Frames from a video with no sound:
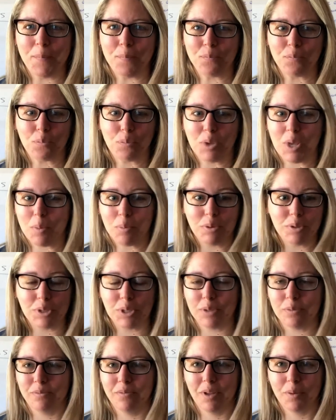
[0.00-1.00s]
be able
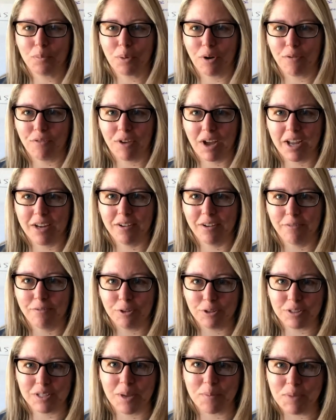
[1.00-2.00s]
to provide a
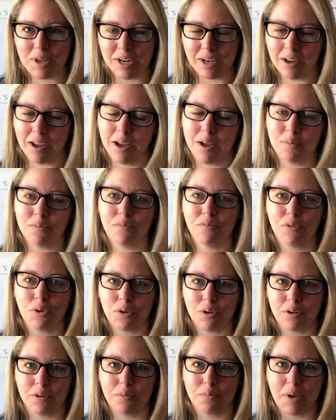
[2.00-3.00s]
full-time income
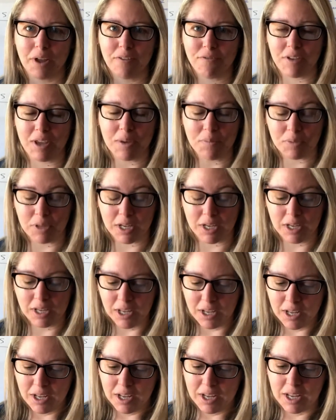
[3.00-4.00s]
for my family
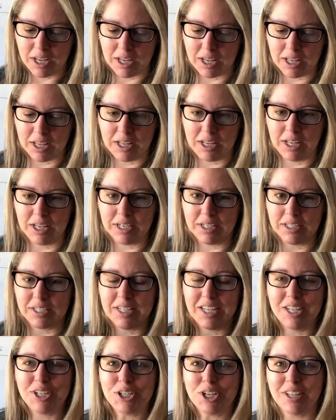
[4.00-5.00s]
in
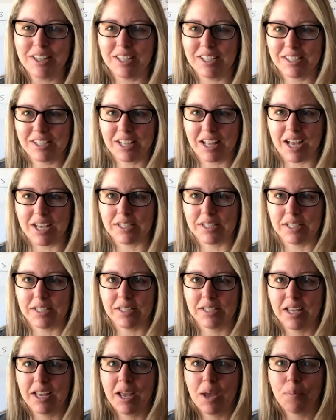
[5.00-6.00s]
teaching these classes,
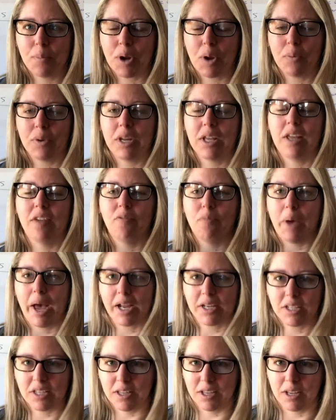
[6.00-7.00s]
but I want to give back
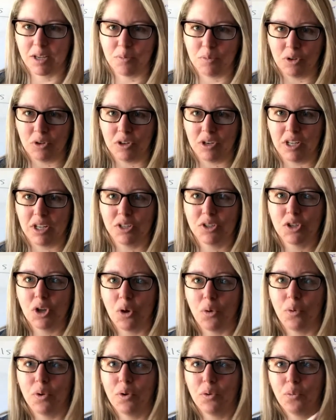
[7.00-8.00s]
to the community.
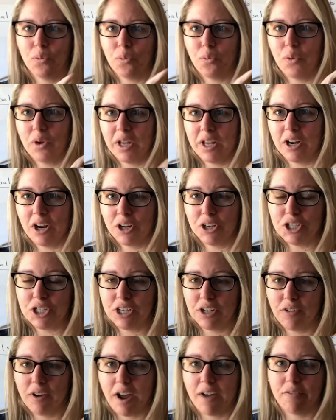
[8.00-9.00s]
So in our
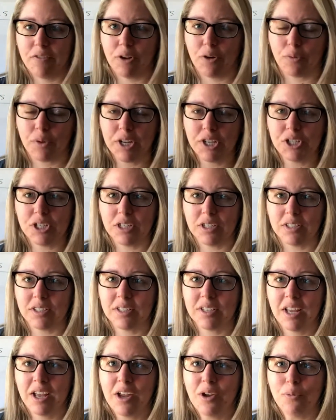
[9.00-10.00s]
geographic regions,
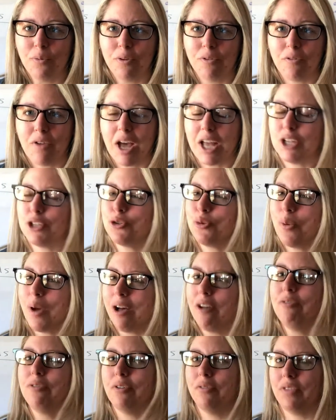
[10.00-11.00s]
we've got
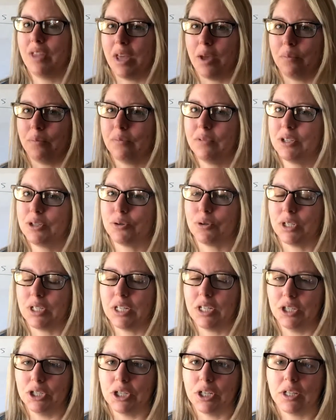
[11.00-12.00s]
12 of them
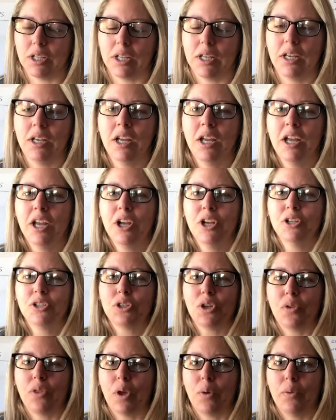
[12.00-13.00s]
strategically
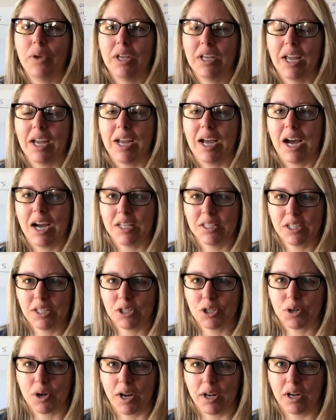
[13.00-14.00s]
so that we can
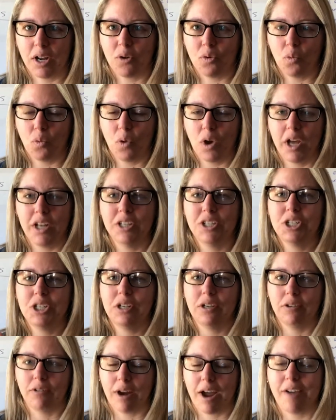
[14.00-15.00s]
concentrate on one
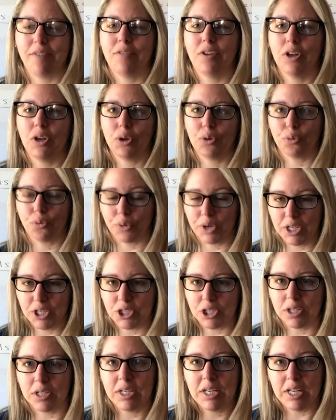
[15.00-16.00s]
geographic
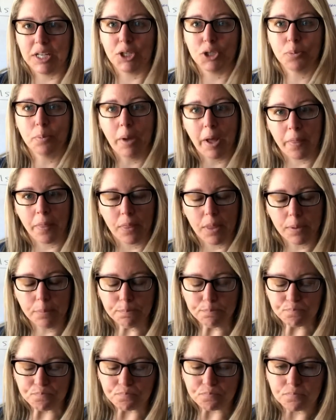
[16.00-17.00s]
region each month
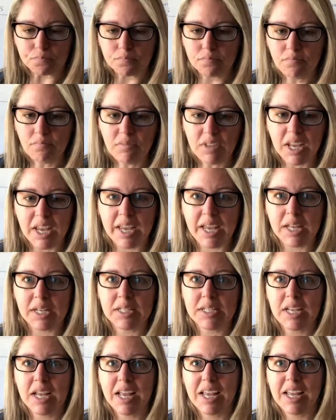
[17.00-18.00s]

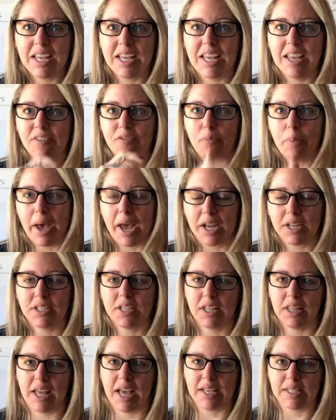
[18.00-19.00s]
and give back
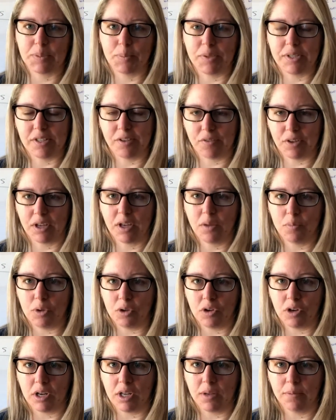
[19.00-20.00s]
to that specific
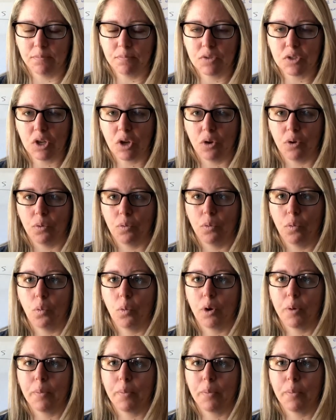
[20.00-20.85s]
community. So we're